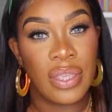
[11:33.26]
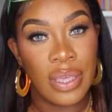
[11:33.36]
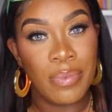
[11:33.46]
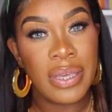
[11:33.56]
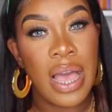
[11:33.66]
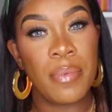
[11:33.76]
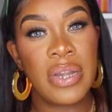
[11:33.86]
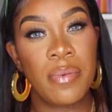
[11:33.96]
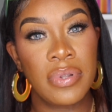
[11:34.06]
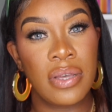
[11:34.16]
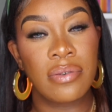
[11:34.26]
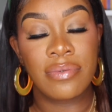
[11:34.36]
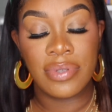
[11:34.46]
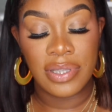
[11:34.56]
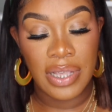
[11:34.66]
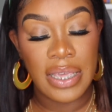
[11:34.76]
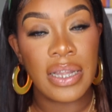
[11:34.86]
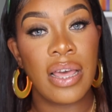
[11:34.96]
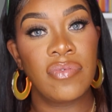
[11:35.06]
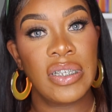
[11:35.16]
give me a comment down below. Say you
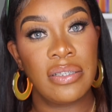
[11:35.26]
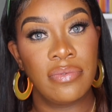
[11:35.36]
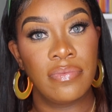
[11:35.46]
loved it.